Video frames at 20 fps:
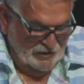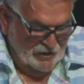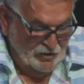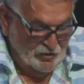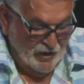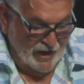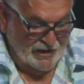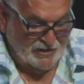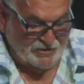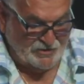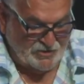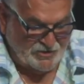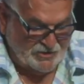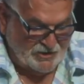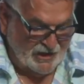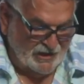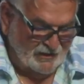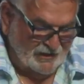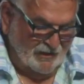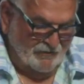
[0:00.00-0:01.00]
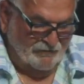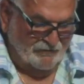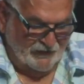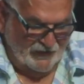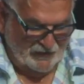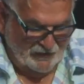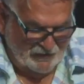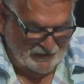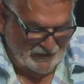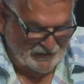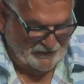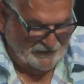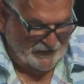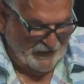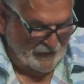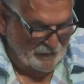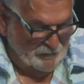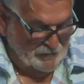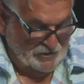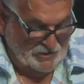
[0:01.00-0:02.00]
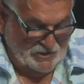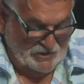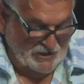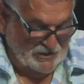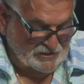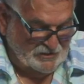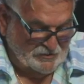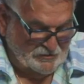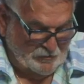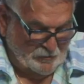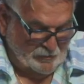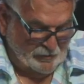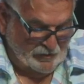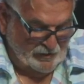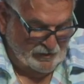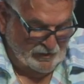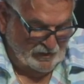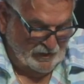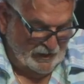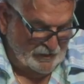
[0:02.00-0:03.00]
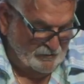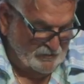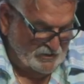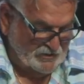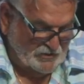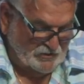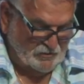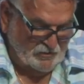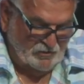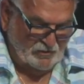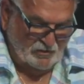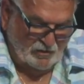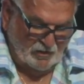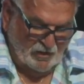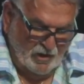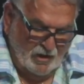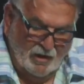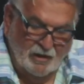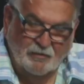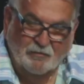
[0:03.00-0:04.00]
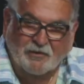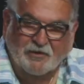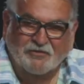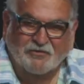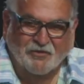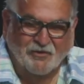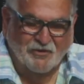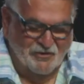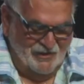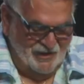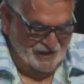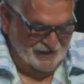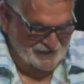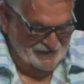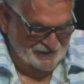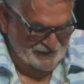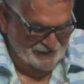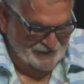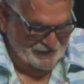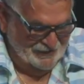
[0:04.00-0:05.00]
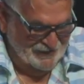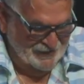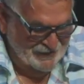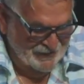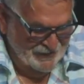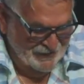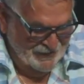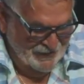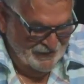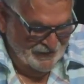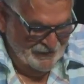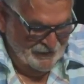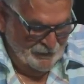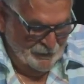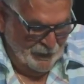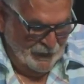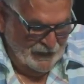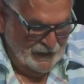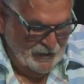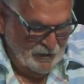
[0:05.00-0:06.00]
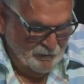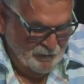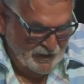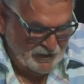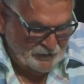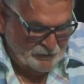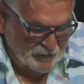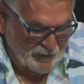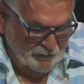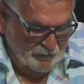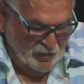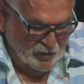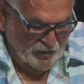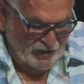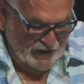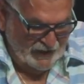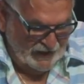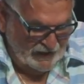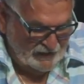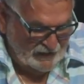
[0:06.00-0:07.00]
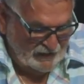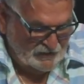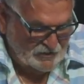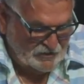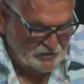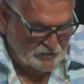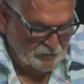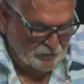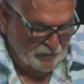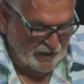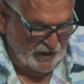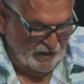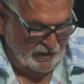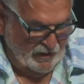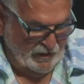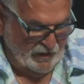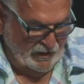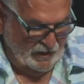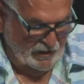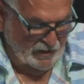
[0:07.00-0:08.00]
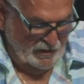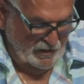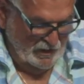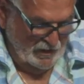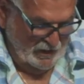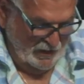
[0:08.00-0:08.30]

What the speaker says: New Agers think they figured this out, but Jesus proclaimed this truth long before they did. You must be born again of the Spirit.